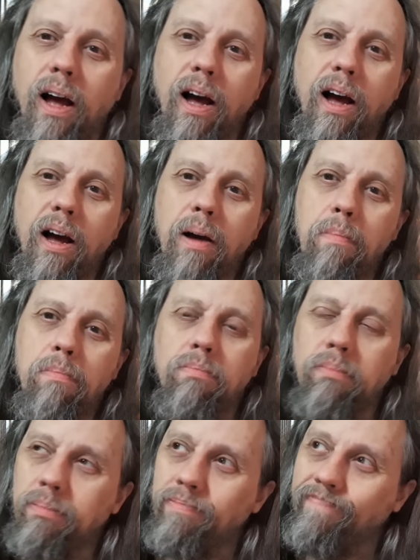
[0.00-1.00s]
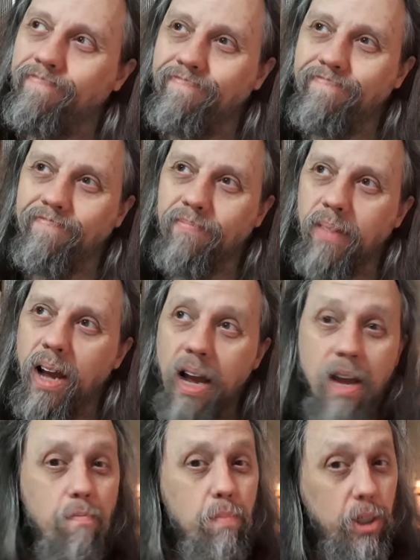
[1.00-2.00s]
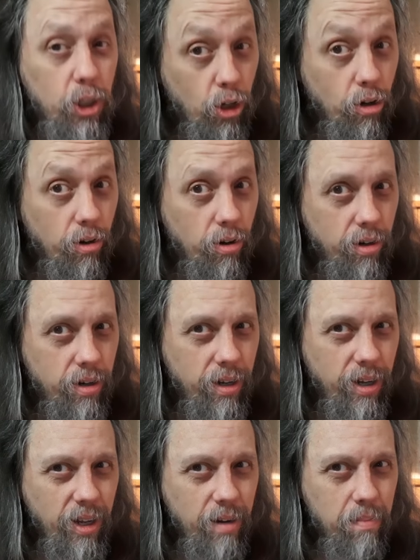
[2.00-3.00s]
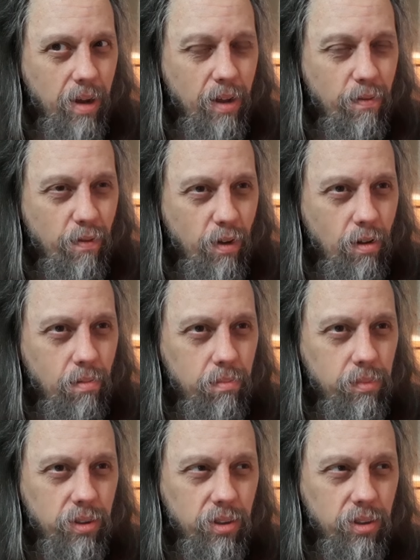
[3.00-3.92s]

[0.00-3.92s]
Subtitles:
I have matured in my films.